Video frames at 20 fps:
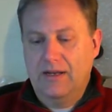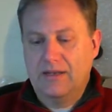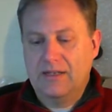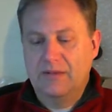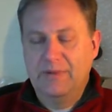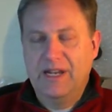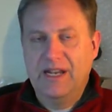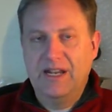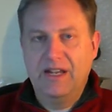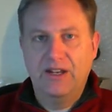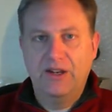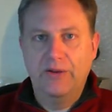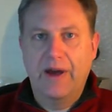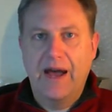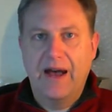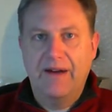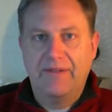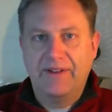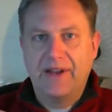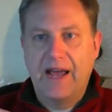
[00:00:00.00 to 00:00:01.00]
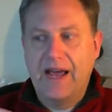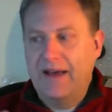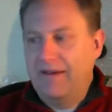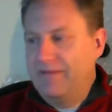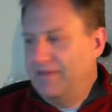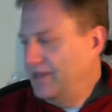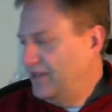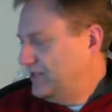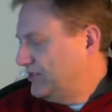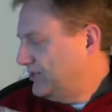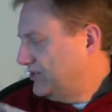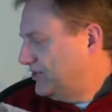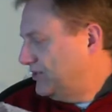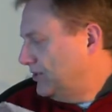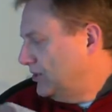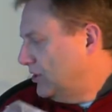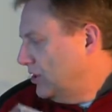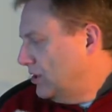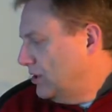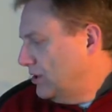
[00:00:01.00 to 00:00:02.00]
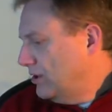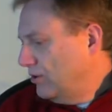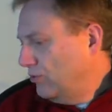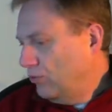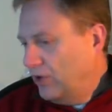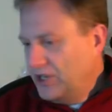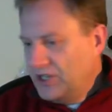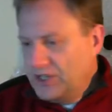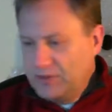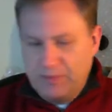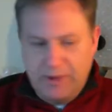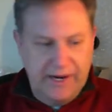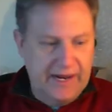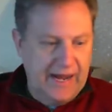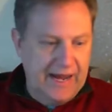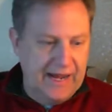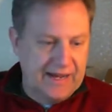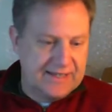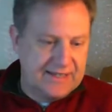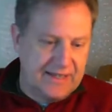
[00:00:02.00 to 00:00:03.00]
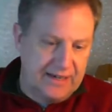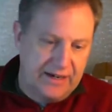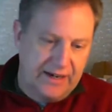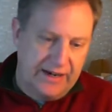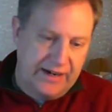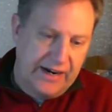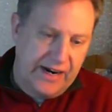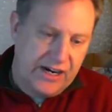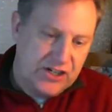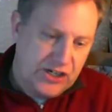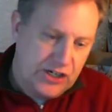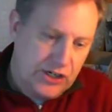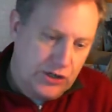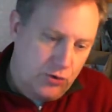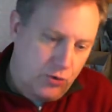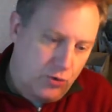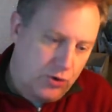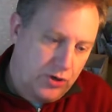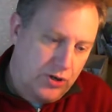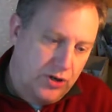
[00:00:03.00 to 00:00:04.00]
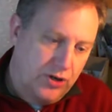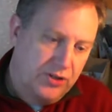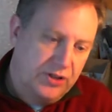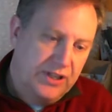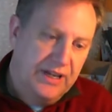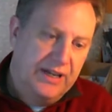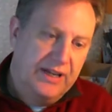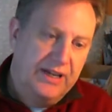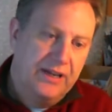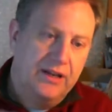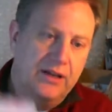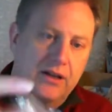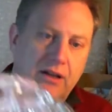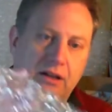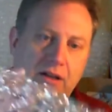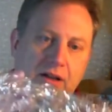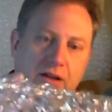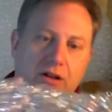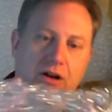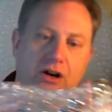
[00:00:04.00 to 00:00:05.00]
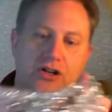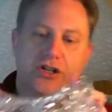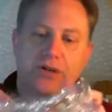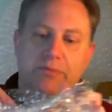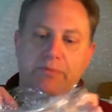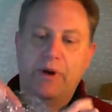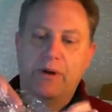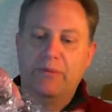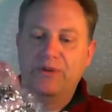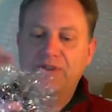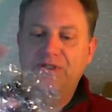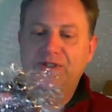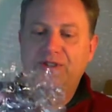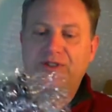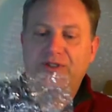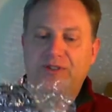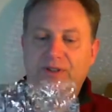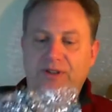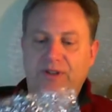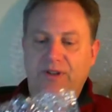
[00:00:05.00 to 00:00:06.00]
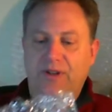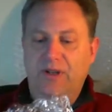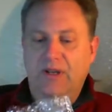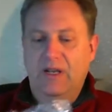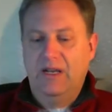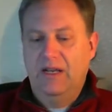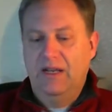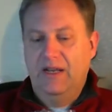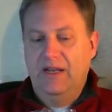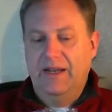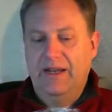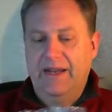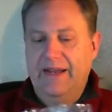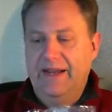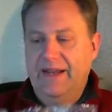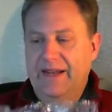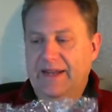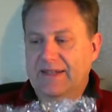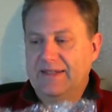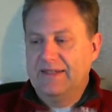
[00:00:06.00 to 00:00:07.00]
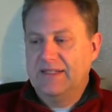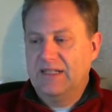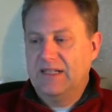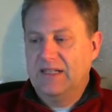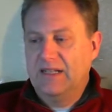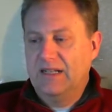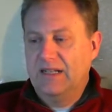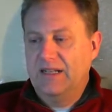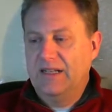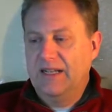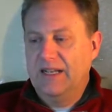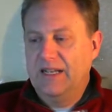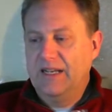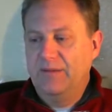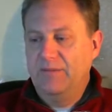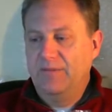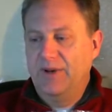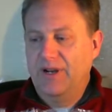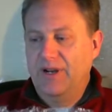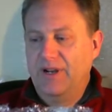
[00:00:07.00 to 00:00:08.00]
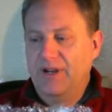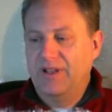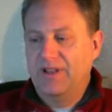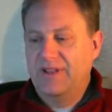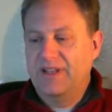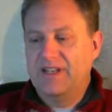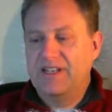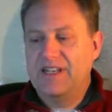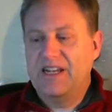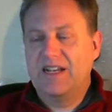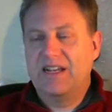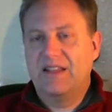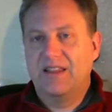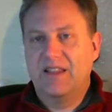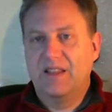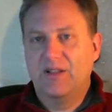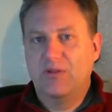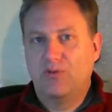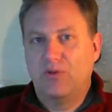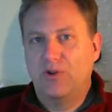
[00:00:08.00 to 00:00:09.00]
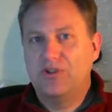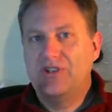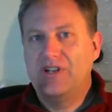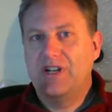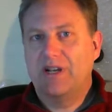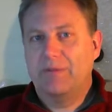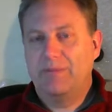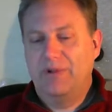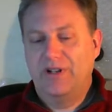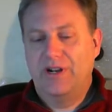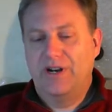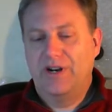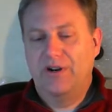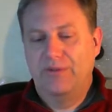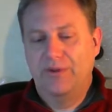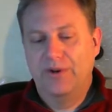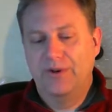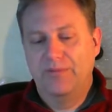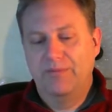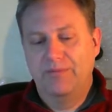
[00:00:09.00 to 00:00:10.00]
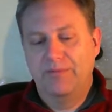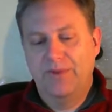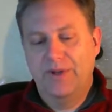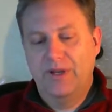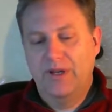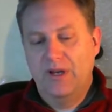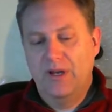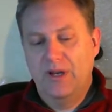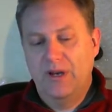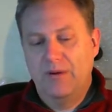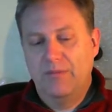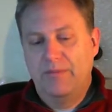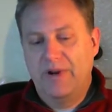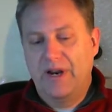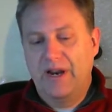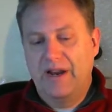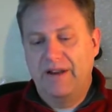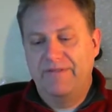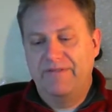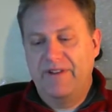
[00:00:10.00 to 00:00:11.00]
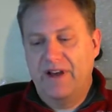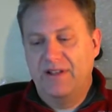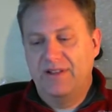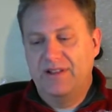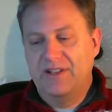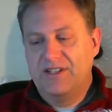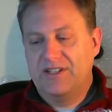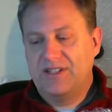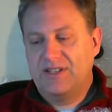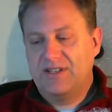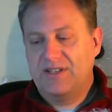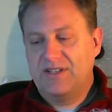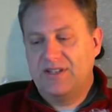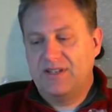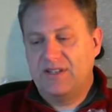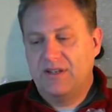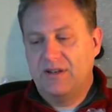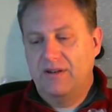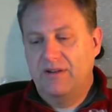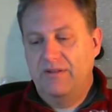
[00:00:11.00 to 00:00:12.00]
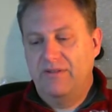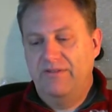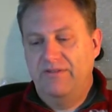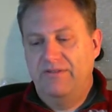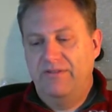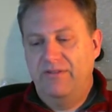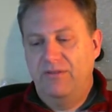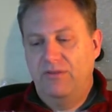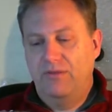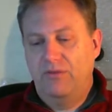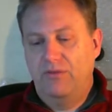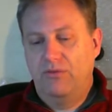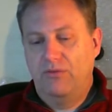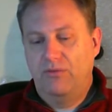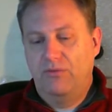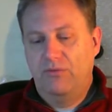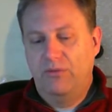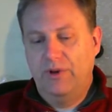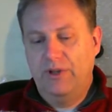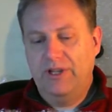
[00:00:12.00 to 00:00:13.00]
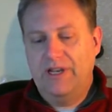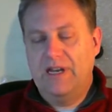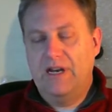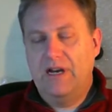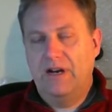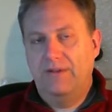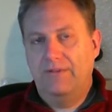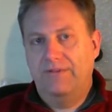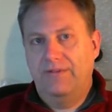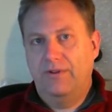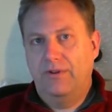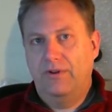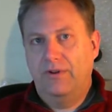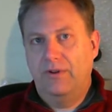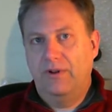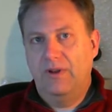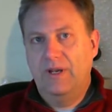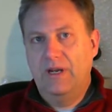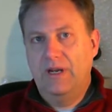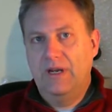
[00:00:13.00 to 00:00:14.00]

To me, you have to have this. Once by accident, I actually ordered the larger bubbles, and the rolls take up a lot of room, but I found this really helpful